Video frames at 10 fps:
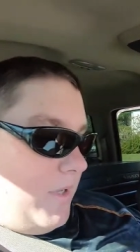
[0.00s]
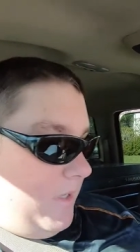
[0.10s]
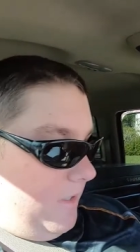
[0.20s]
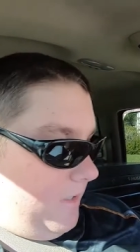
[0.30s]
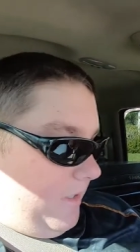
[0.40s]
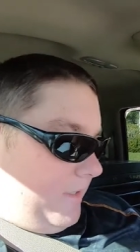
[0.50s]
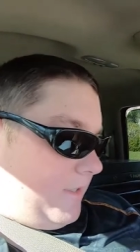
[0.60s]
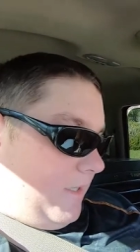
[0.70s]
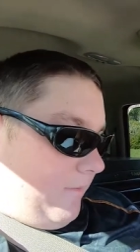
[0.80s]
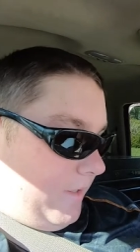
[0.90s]
Hope not.
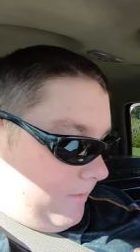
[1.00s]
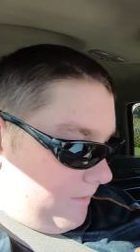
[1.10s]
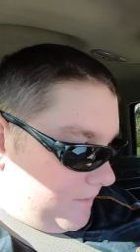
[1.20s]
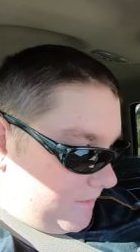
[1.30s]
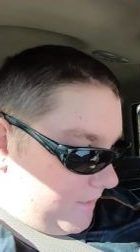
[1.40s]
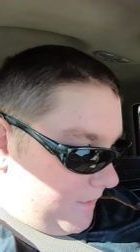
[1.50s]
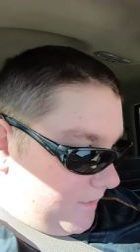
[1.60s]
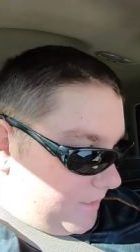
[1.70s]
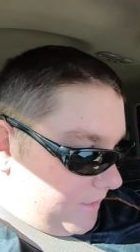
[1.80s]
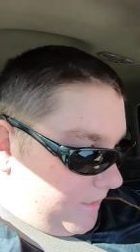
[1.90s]
Let's see, well, let's
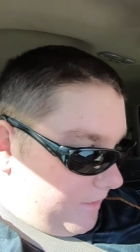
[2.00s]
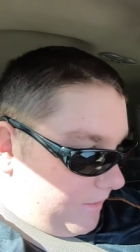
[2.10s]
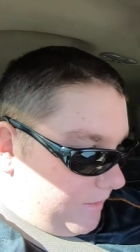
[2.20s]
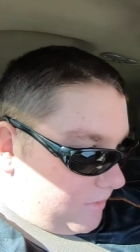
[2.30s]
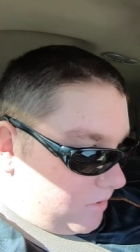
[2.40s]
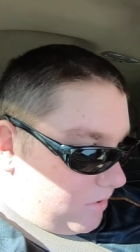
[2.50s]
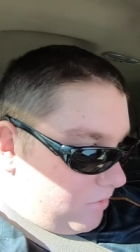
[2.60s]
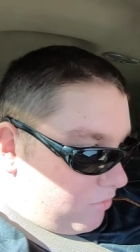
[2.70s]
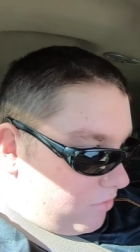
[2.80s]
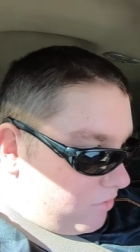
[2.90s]
uh, check it out here.
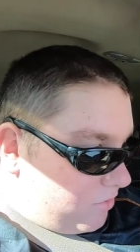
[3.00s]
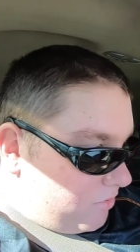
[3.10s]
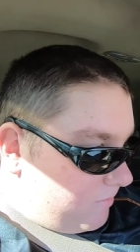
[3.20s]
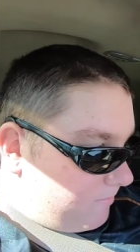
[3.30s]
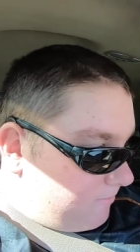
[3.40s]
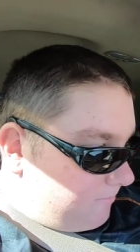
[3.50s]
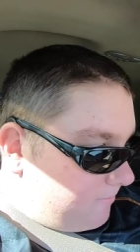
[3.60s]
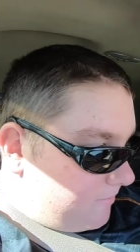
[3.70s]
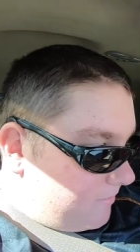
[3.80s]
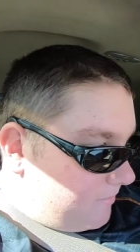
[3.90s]
So,
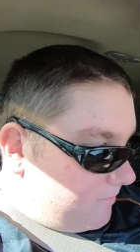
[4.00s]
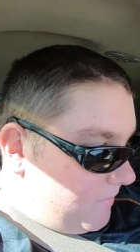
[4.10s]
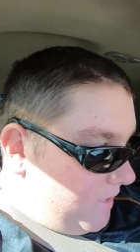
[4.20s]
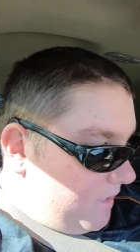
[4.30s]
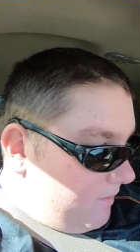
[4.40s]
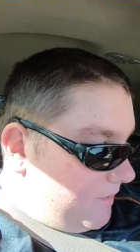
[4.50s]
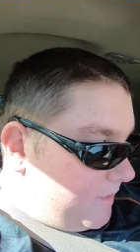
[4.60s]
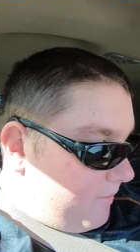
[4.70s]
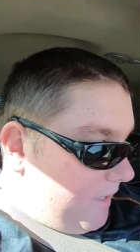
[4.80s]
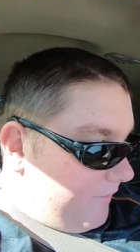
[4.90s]
mm-hmm, mm-hmm.
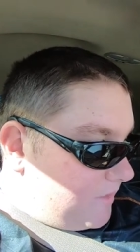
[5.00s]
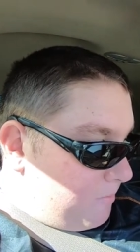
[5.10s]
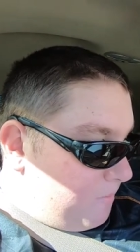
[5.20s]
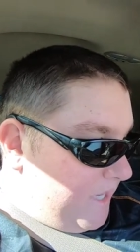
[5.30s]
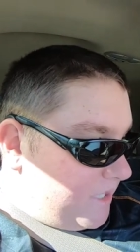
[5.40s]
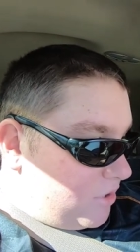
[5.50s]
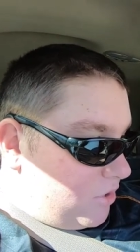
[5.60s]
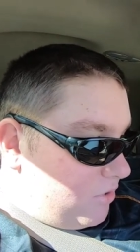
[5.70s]
let's see, we have some peach